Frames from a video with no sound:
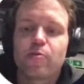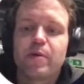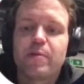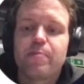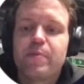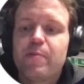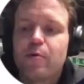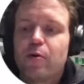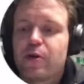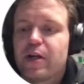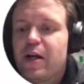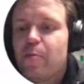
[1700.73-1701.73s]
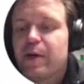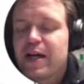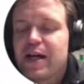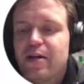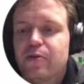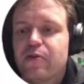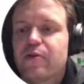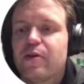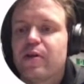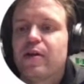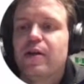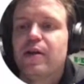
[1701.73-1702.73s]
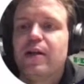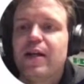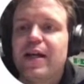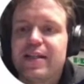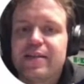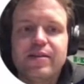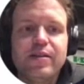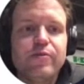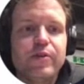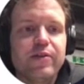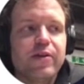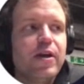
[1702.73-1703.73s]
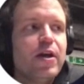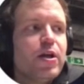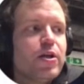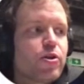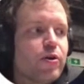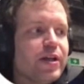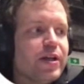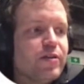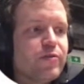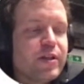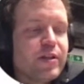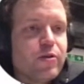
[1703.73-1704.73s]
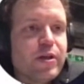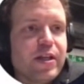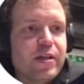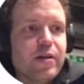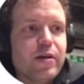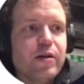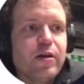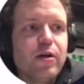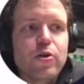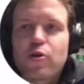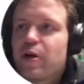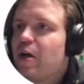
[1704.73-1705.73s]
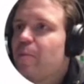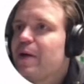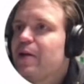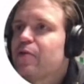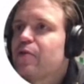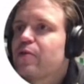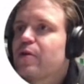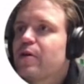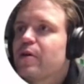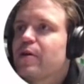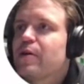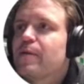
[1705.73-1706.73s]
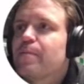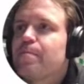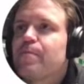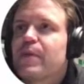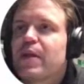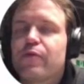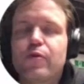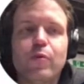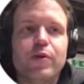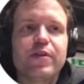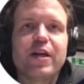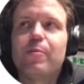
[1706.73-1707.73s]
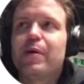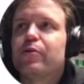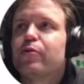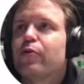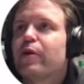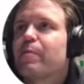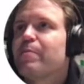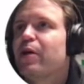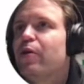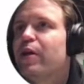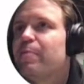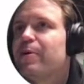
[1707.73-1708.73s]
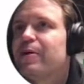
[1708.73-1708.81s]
People are helping out at the event. So at the event, you can also help out if you want to help out during build-up.